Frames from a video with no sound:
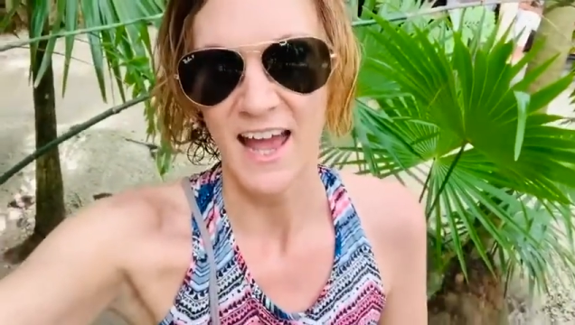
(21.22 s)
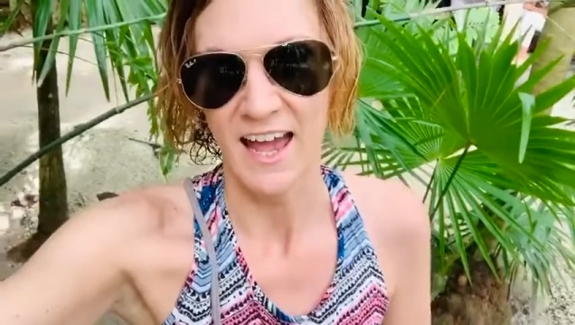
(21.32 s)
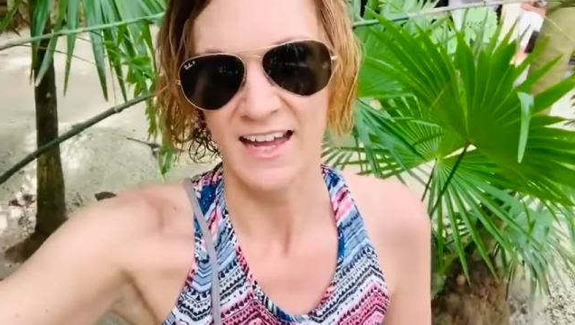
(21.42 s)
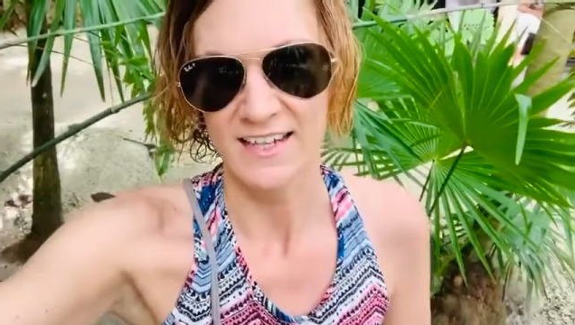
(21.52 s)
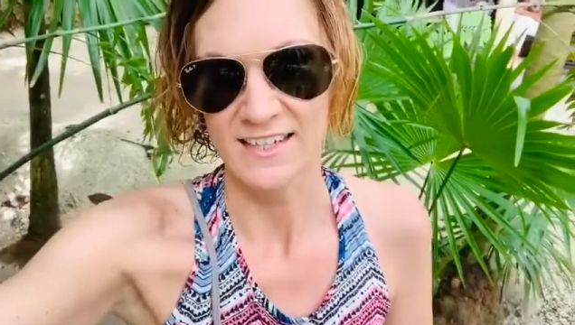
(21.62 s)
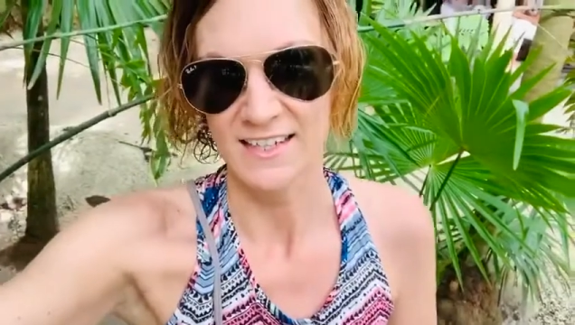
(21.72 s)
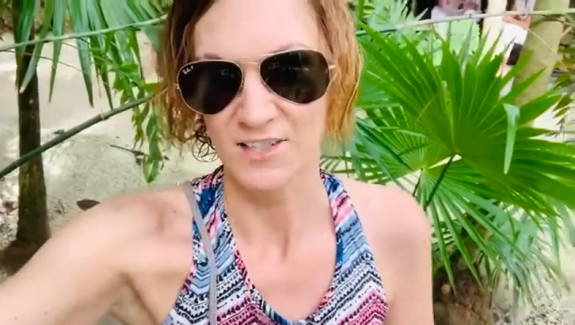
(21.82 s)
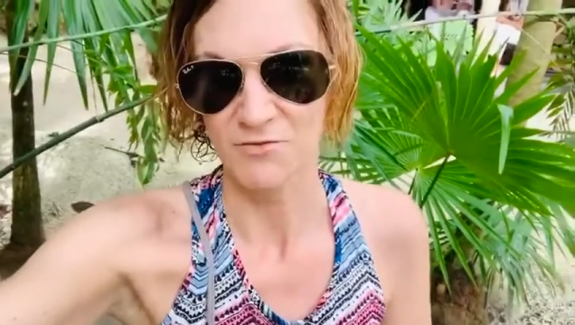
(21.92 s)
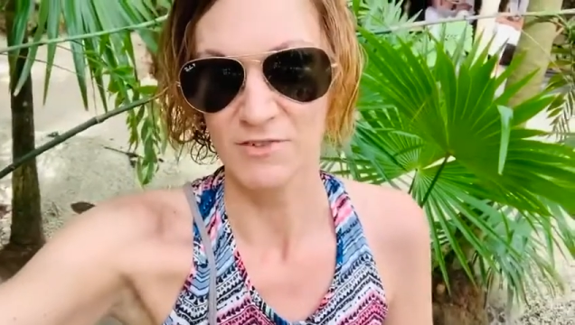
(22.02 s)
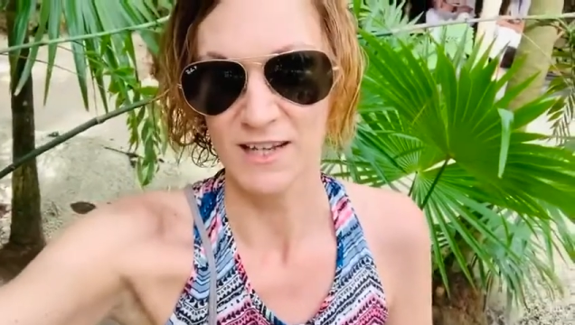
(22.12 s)
and
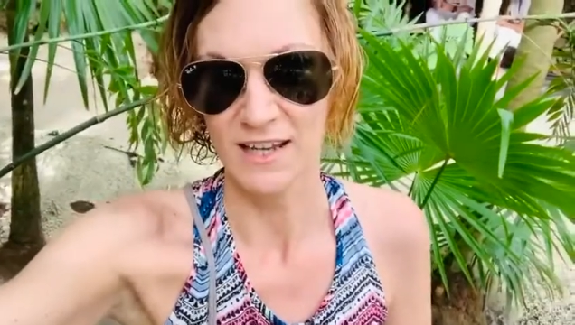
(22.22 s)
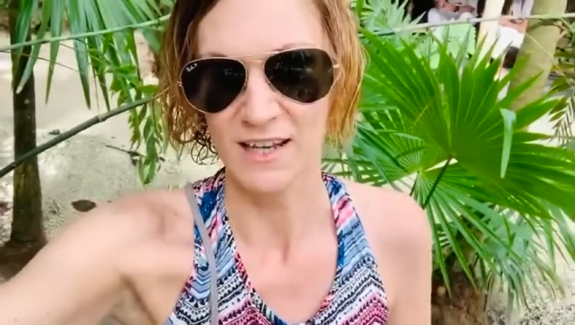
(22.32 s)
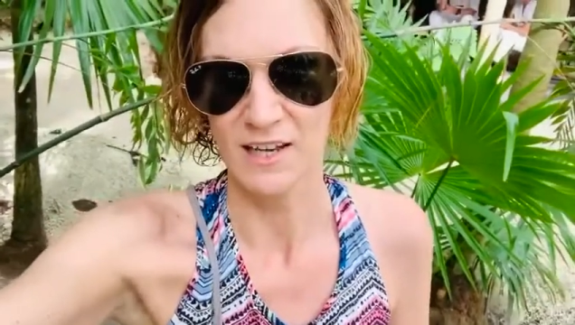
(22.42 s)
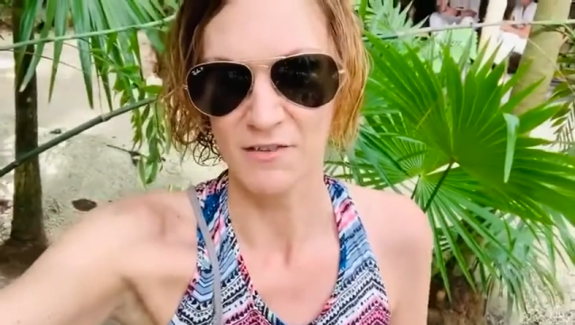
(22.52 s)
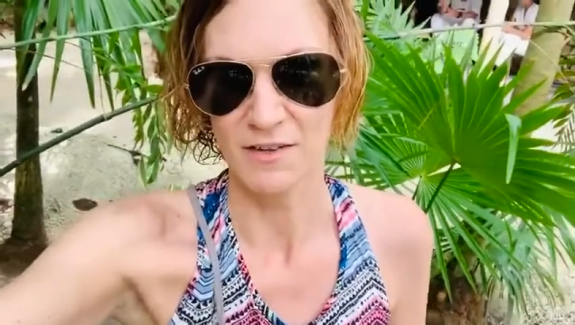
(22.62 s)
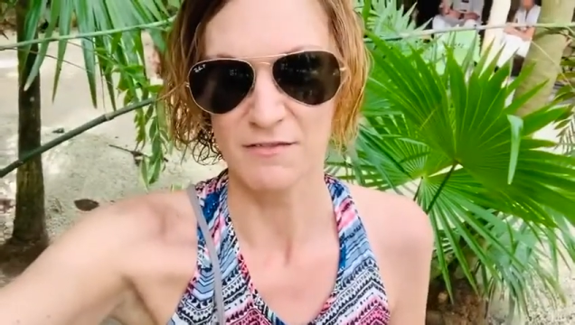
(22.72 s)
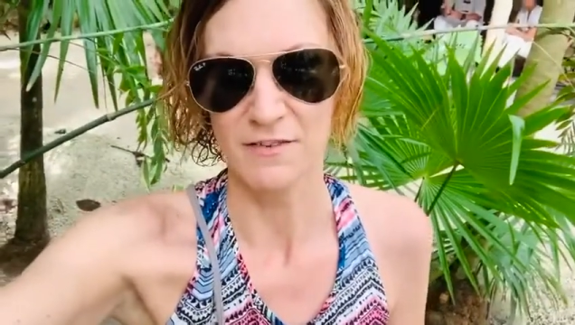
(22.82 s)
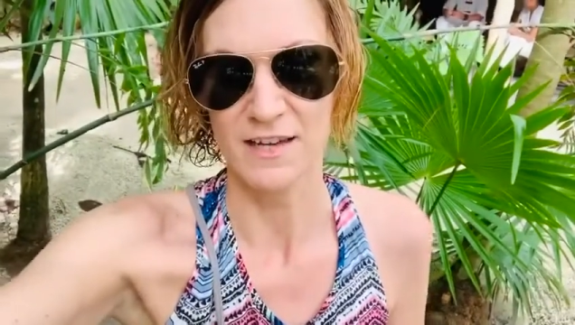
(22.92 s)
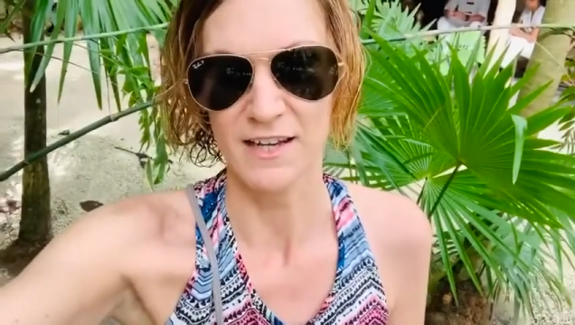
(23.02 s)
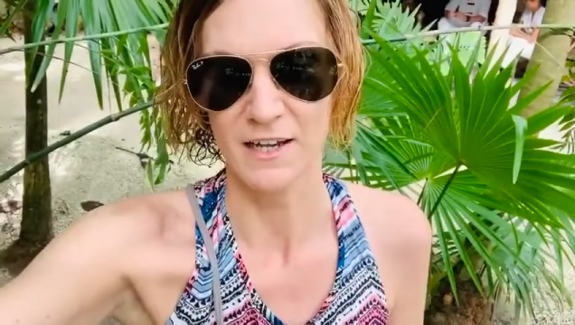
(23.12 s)
it's really a lovely
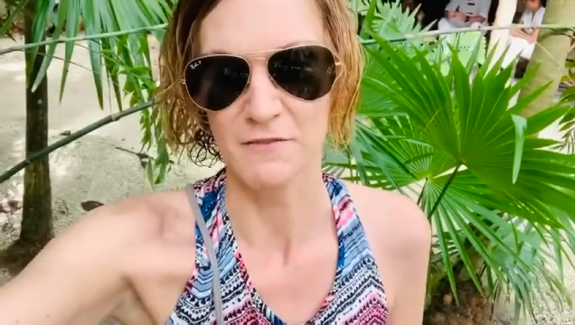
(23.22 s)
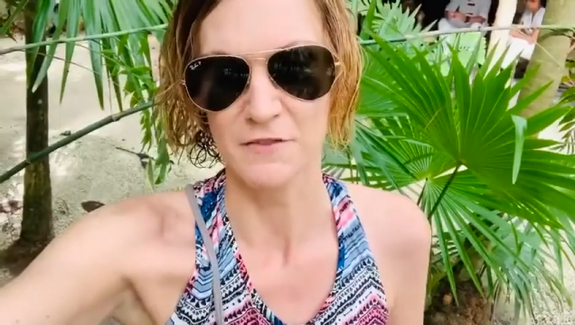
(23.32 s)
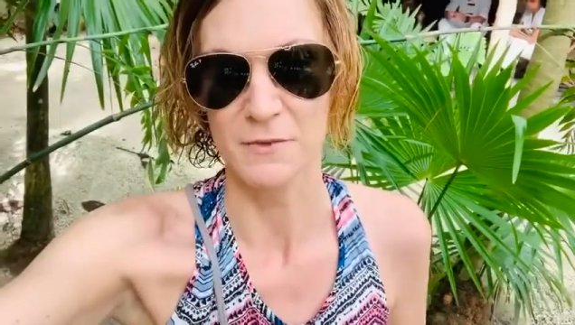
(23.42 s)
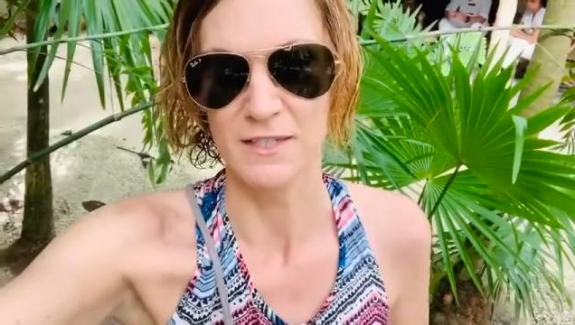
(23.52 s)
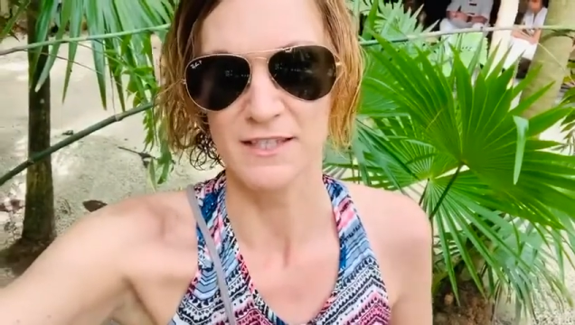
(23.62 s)
feeling afterwards.